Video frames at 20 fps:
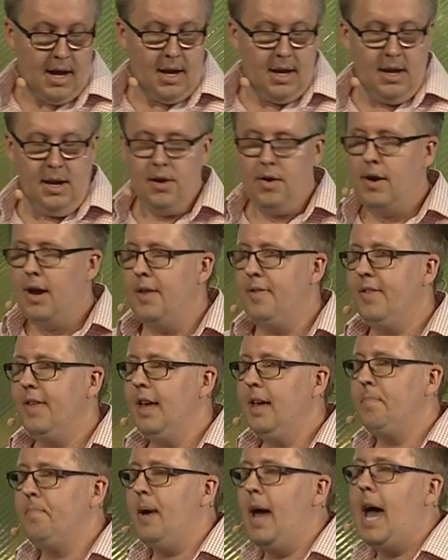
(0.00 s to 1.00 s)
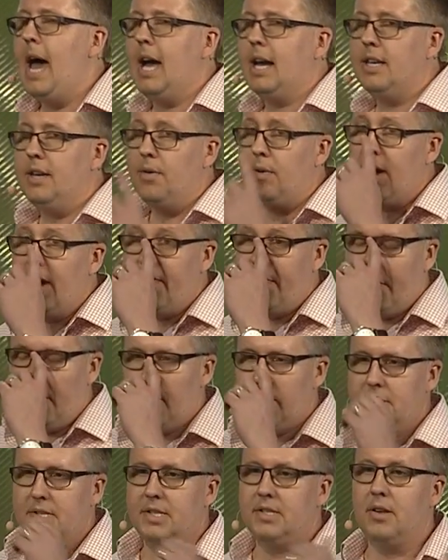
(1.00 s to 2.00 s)
You know, I think back to when I
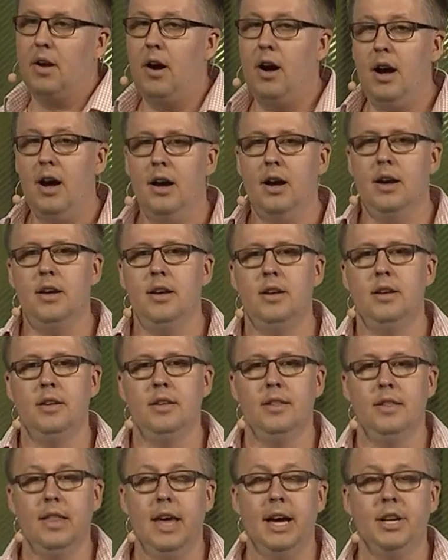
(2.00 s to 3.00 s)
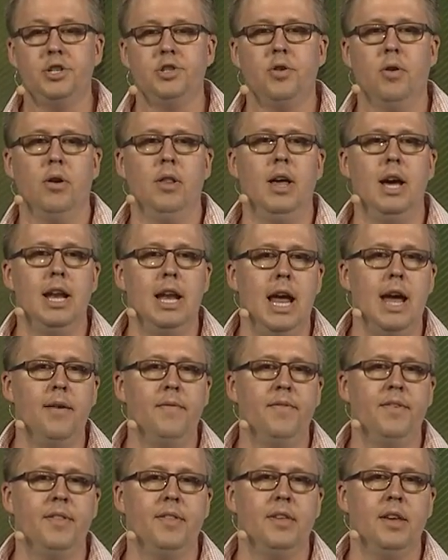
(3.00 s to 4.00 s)
first saw that Shoreline
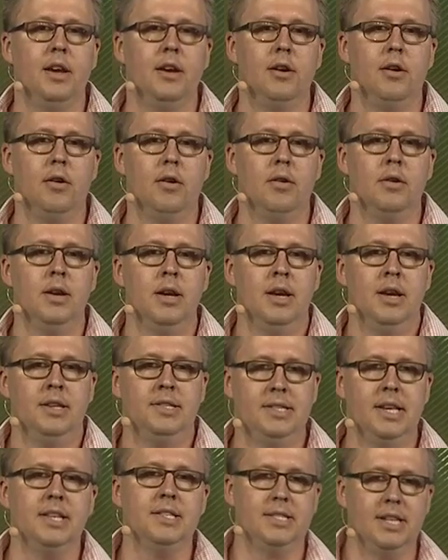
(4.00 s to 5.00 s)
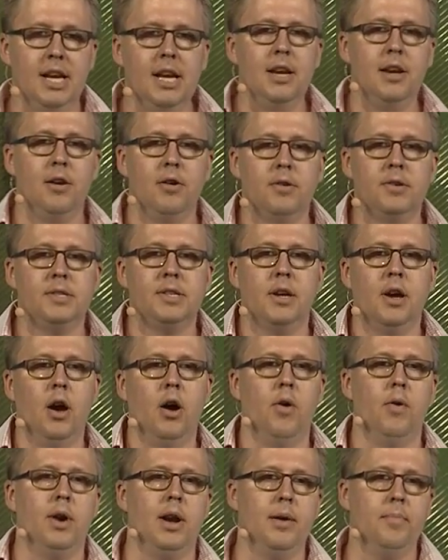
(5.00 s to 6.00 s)
Amphitheater 16 years
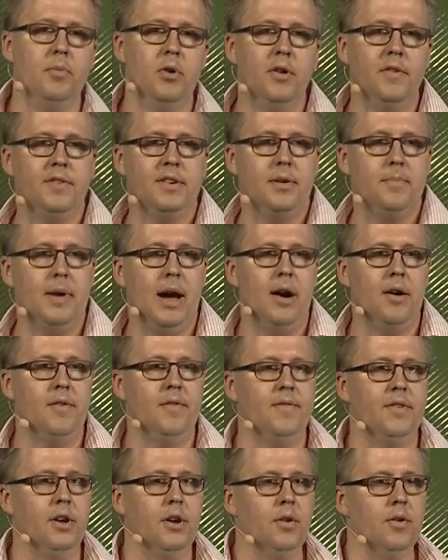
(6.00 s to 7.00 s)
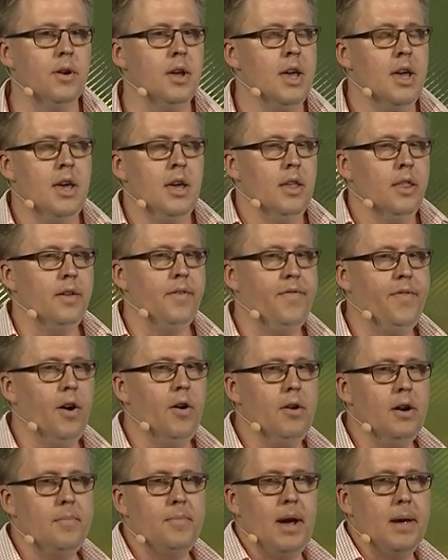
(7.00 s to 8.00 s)
ago when I moved to Mountain View, the
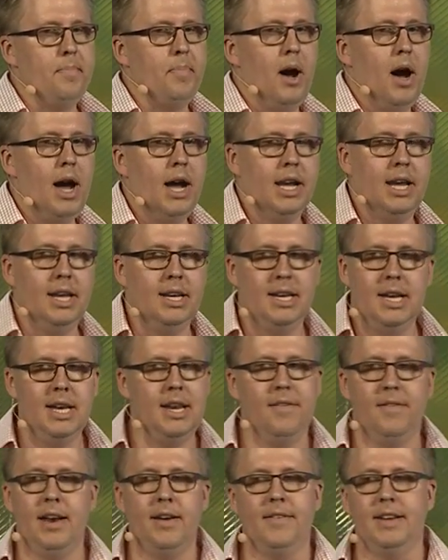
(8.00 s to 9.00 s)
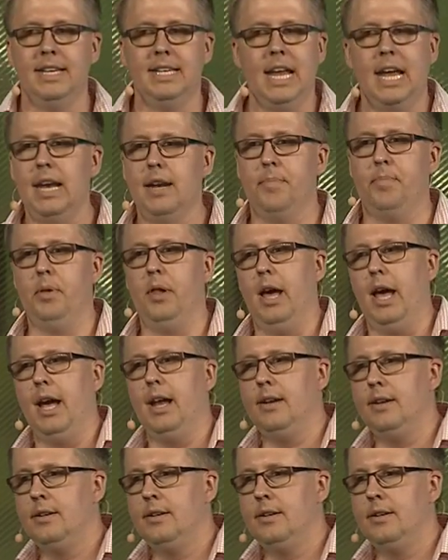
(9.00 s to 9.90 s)
phone in my pocket didn't even have a data plan.